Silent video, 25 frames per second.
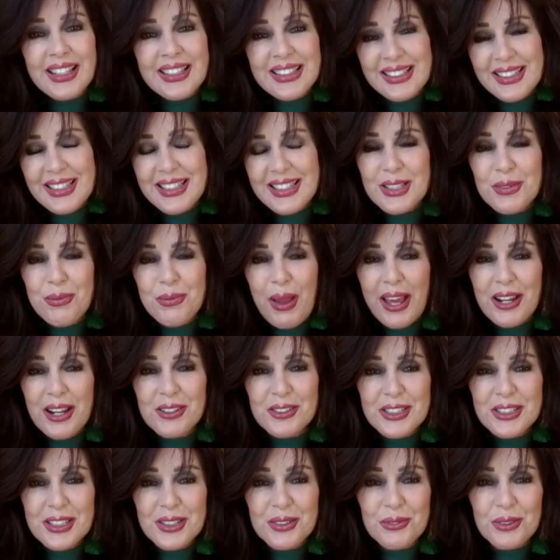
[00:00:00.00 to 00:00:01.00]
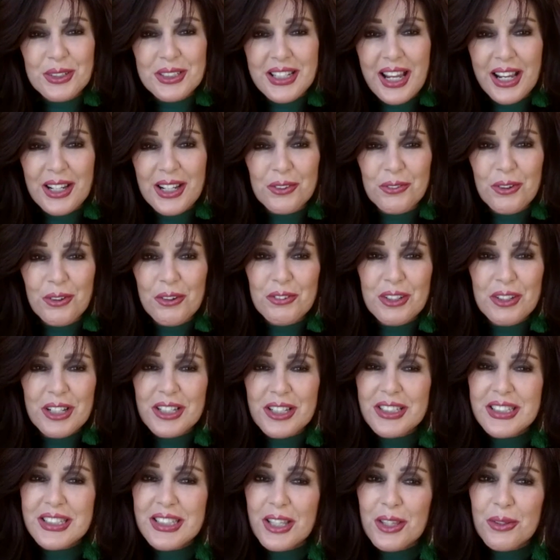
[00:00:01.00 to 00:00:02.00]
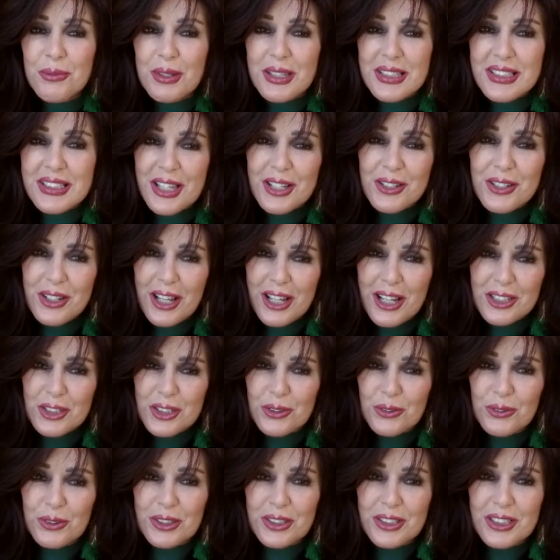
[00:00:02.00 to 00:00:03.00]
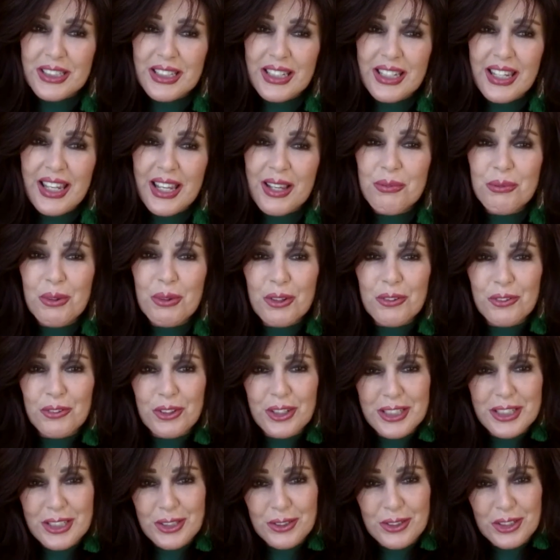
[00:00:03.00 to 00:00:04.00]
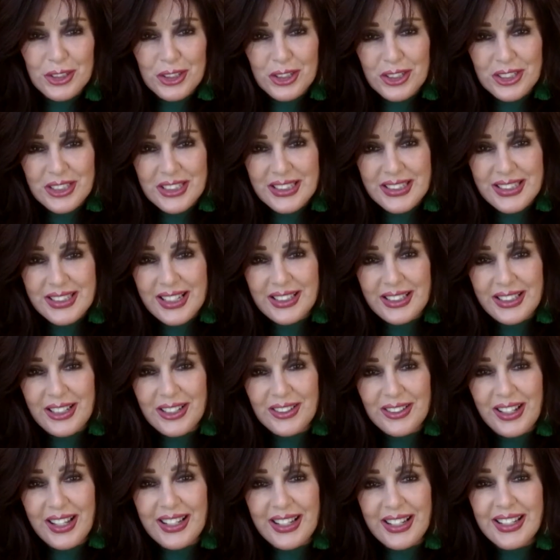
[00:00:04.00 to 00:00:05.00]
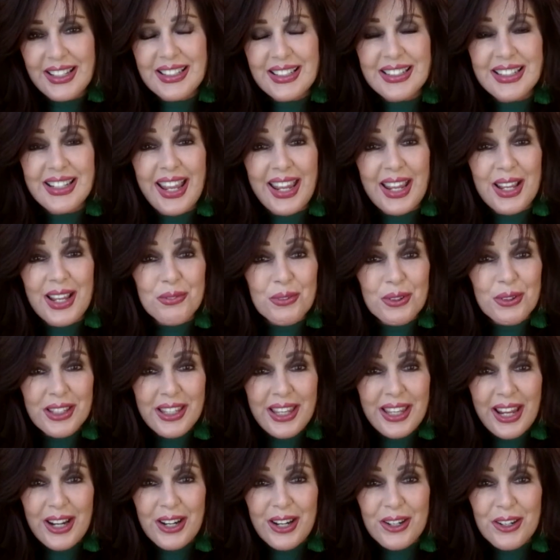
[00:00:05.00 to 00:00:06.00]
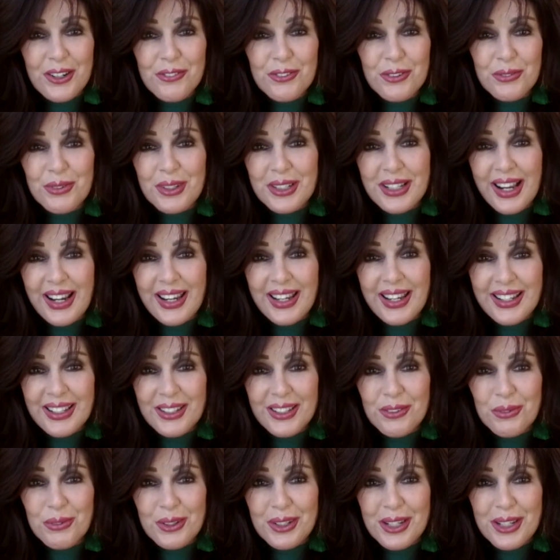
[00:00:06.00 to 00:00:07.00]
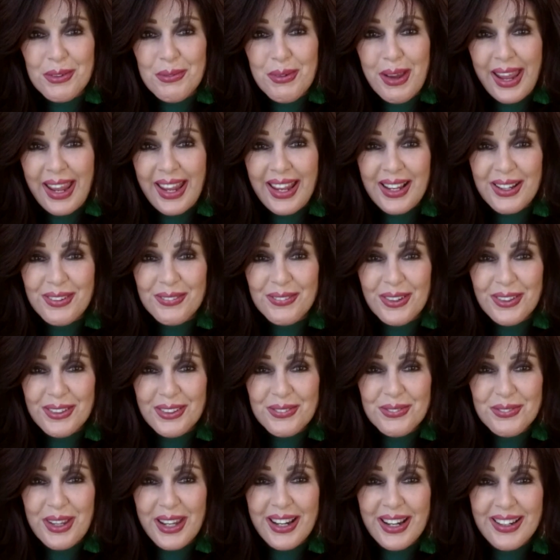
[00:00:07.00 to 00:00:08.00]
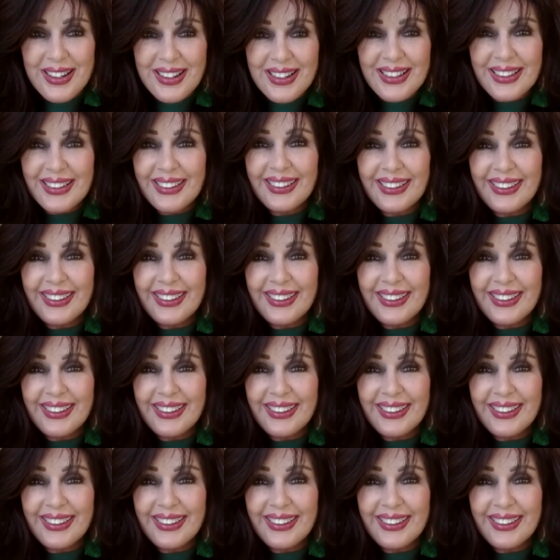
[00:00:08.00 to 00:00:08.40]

It's Lisa Patterson with Daniel Ravenel Sotheby's International Realty in beautiful historic Charleston, South Carolina. And today I'm with Kara from United Community Bank. Welcome, Kara.